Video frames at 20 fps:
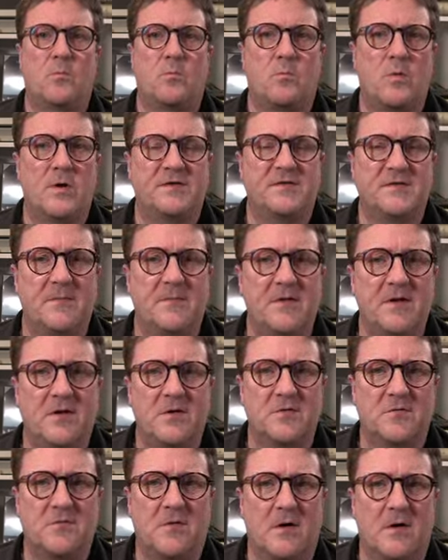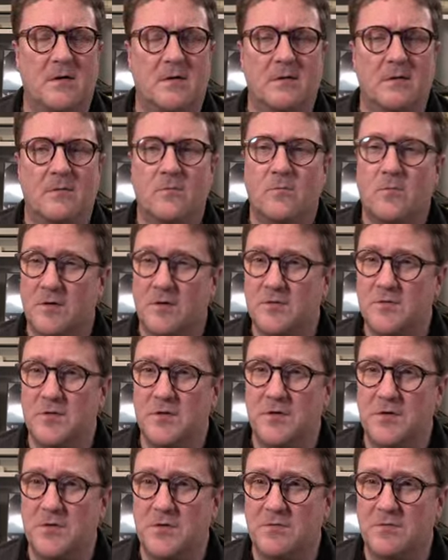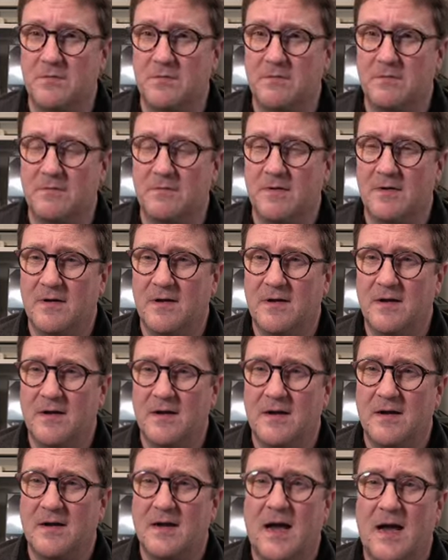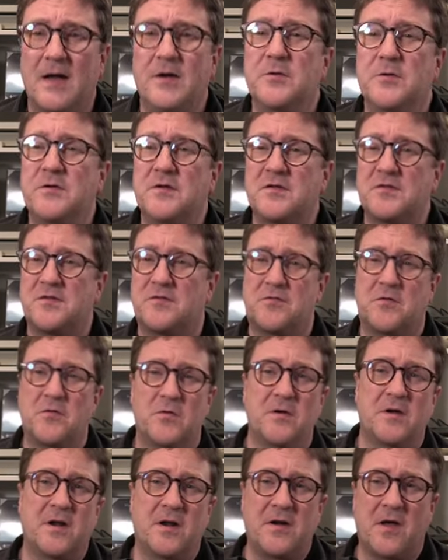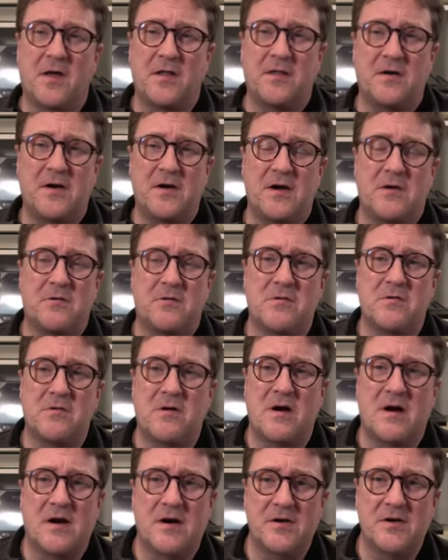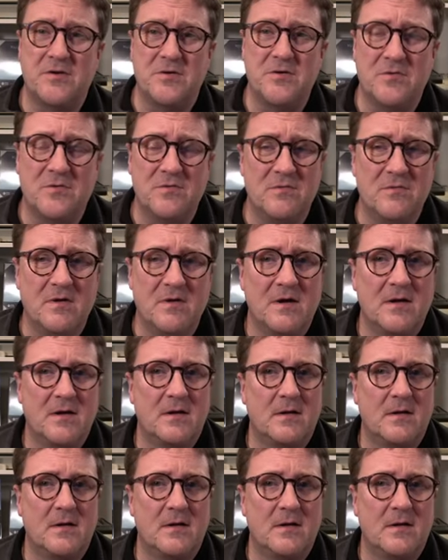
when something goes wrong, what do you do? Are you just throwing another error? Are you